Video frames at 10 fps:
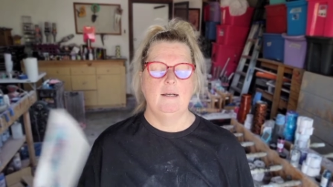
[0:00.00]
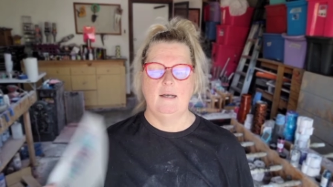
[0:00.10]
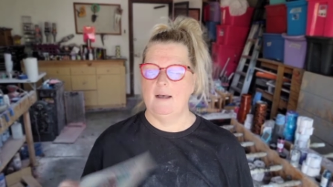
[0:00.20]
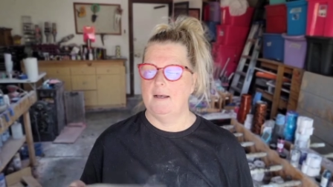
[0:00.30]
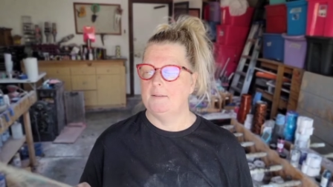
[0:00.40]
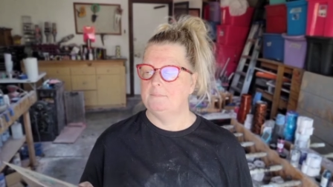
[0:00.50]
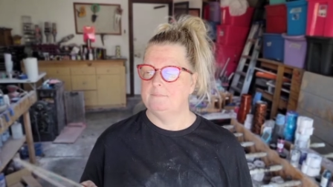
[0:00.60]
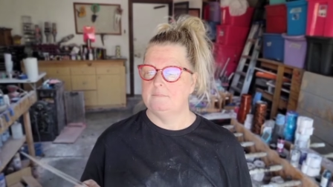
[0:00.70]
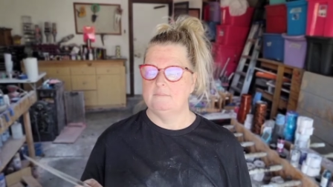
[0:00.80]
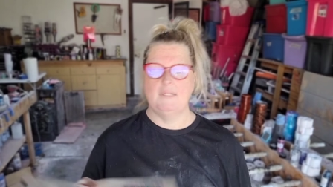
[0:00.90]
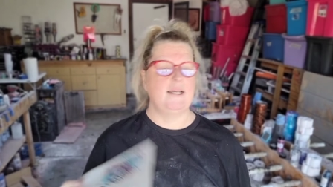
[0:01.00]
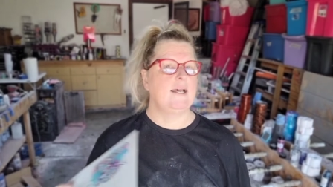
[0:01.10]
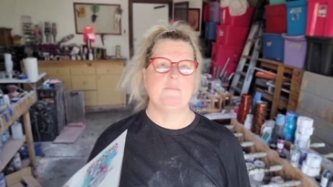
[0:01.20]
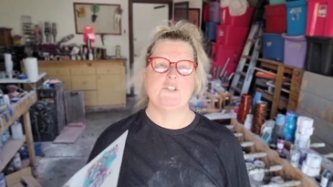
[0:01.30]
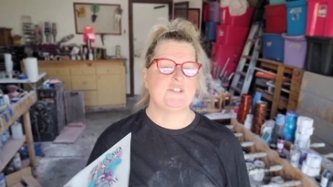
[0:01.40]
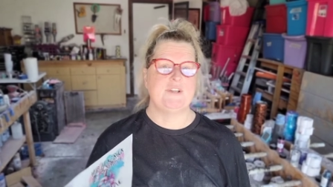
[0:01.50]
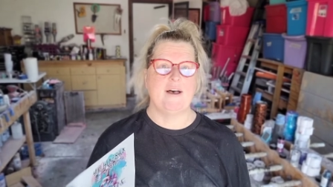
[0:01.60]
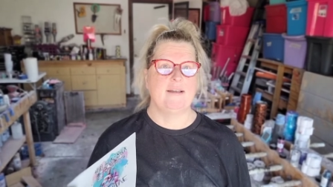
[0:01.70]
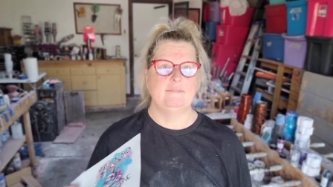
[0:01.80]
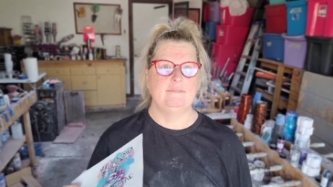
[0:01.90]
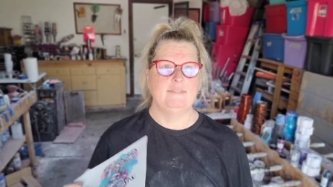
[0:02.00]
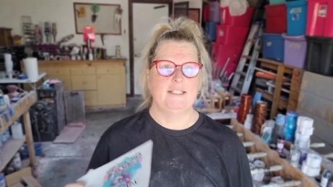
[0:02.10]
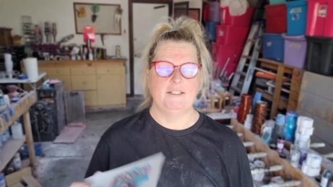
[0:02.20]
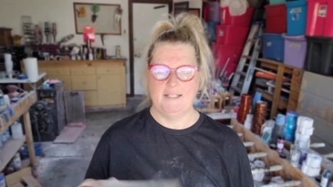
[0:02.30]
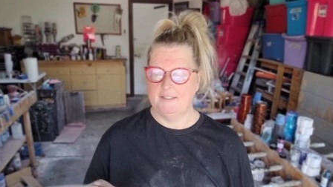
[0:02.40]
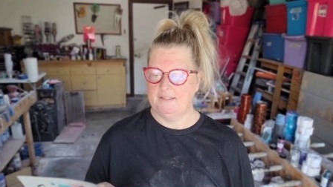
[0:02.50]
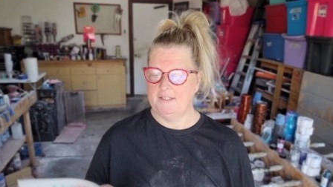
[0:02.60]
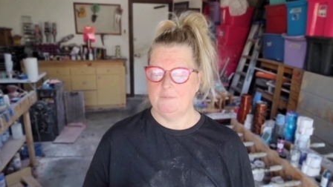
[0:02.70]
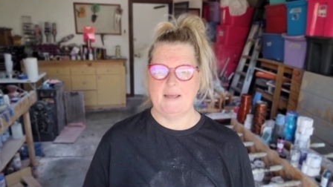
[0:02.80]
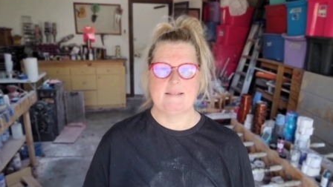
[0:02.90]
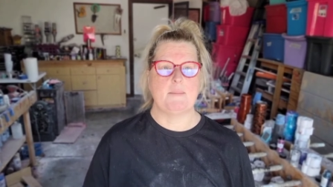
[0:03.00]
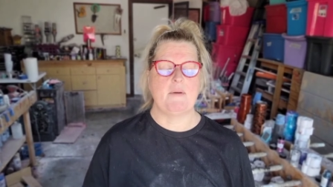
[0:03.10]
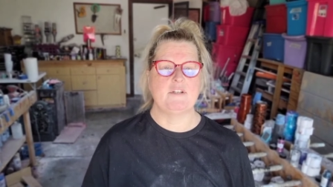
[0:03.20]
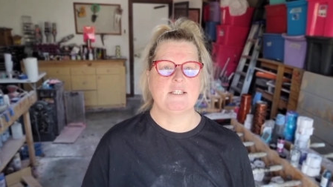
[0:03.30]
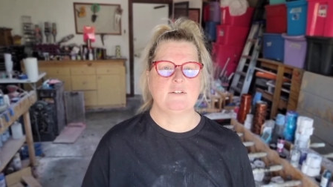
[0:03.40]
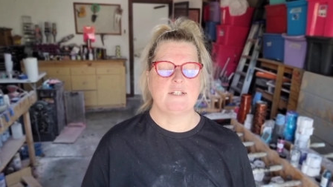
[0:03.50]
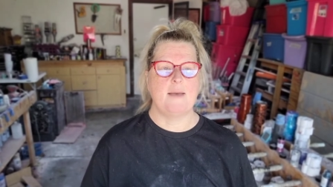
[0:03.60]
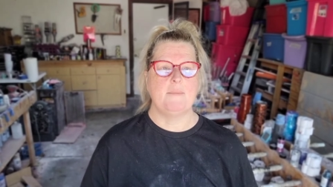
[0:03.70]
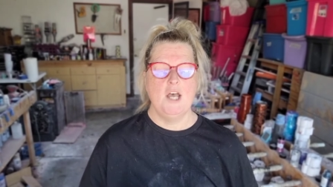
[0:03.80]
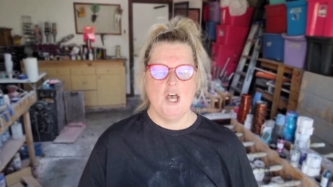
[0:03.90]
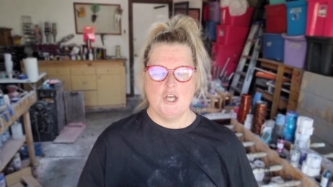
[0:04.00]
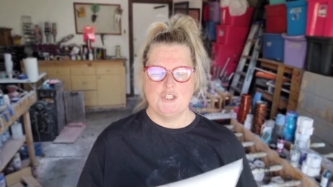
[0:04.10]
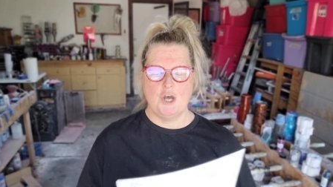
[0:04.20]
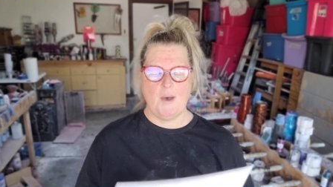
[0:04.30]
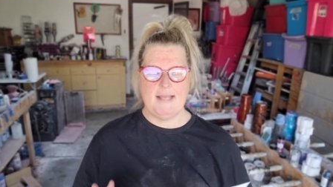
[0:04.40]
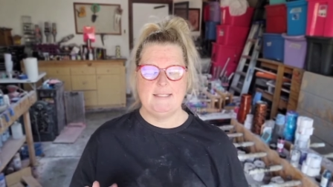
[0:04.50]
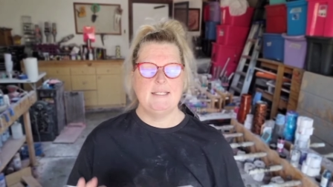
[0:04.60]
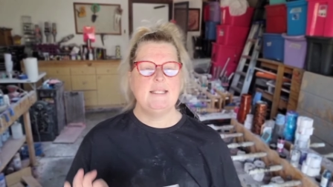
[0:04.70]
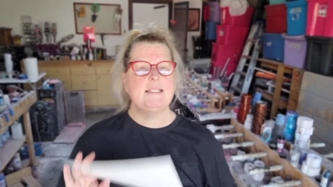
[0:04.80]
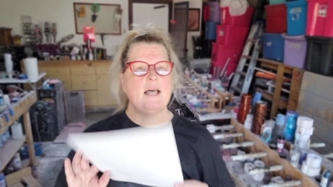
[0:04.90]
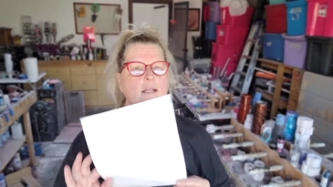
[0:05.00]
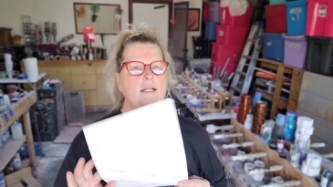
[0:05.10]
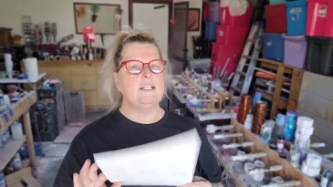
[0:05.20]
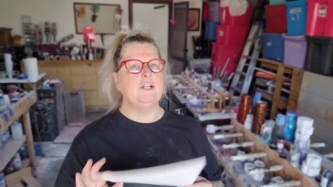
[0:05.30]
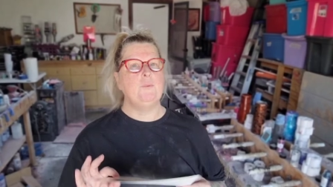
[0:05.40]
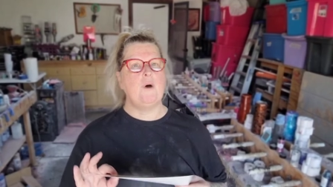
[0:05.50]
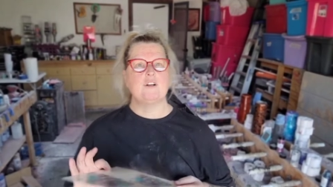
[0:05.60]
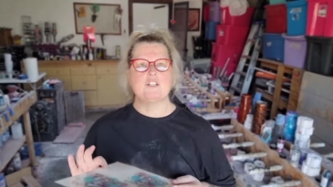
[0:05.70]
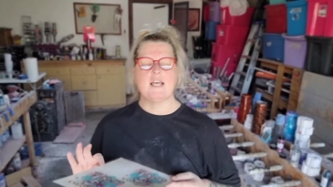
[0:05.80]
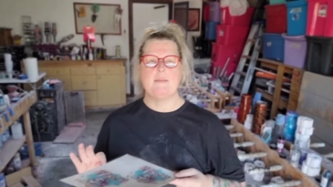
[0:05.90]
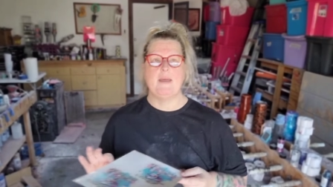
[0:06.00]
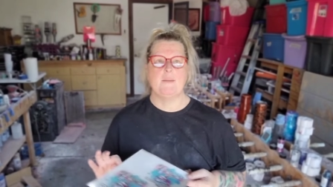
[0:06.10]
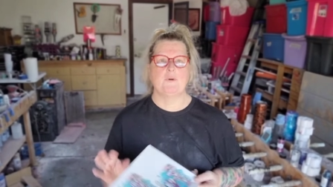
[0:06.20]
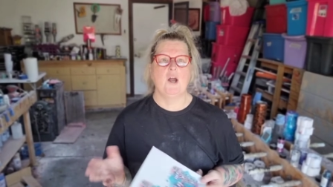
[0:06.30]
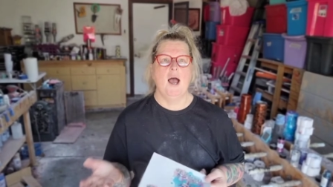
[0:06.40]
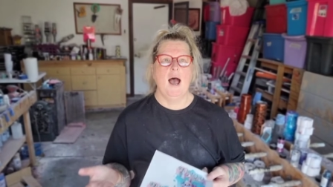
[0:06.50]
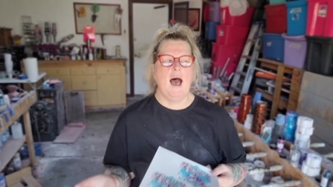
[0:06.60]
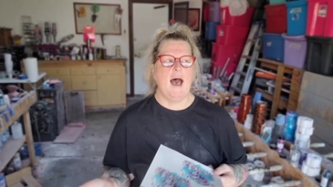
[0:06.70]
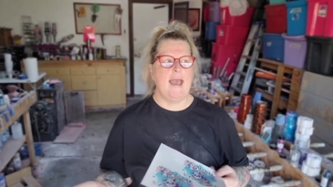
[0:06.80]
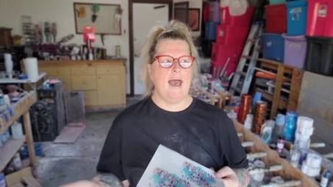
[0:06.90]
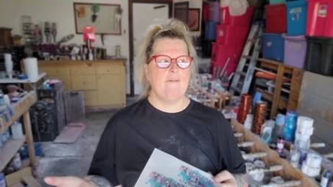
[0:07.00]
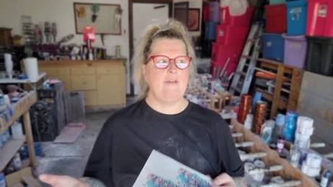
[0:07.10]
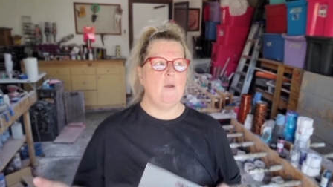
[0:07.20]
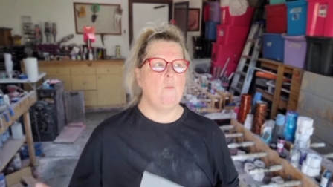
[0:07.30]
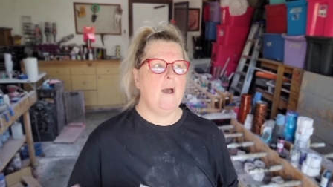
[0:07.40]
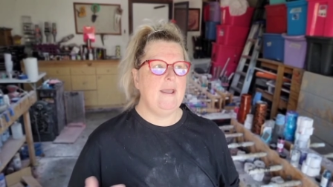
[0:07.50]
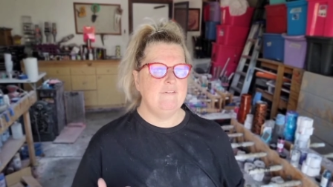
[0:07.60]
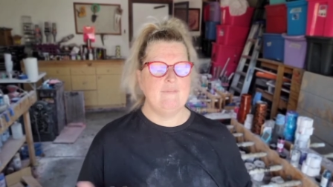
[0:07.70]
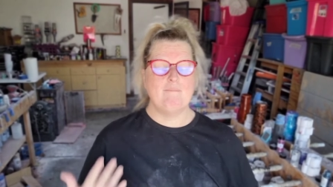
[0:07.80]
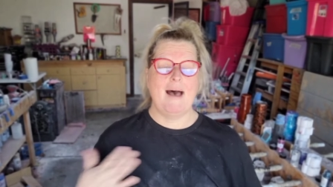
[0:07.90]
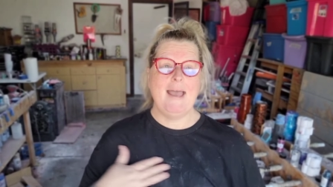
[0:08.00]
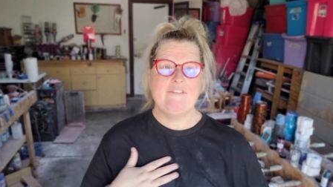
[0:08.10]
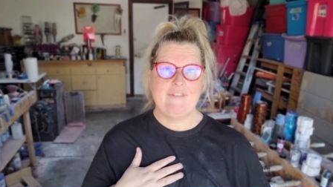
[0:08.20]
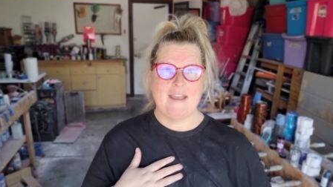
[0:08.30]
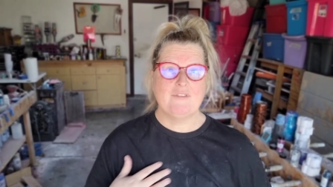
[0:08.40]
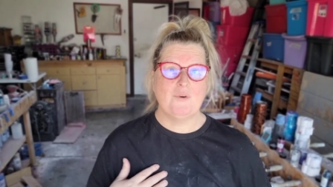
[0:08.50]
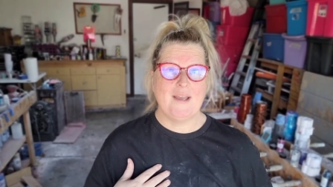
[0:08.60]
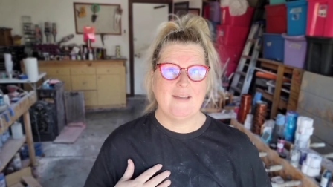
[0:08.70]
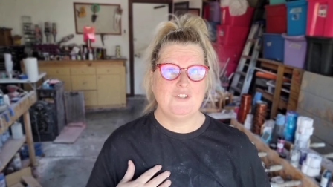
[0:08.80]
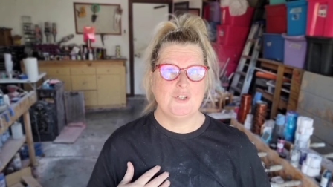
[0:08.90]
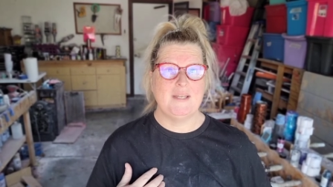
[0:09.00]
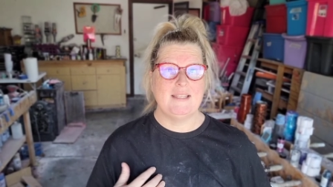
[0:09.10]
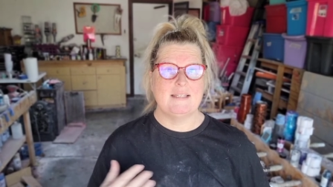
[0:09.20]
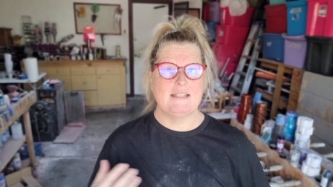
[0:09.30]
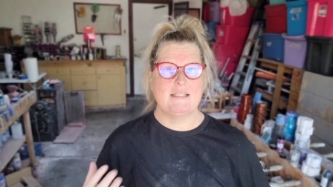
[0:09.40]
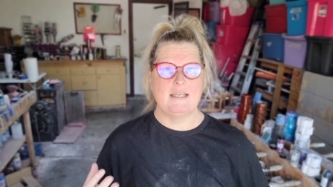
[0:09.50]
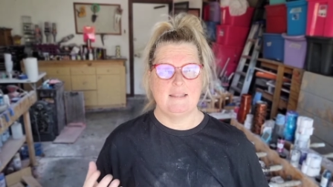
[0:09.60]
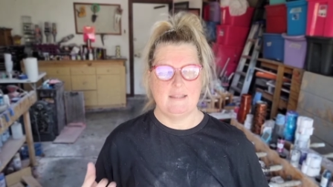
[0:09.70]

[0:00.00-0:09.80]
I'm just not. It'll mess up every single time. So I did this on clear water slide paper. I have a white, my favorite way of doing this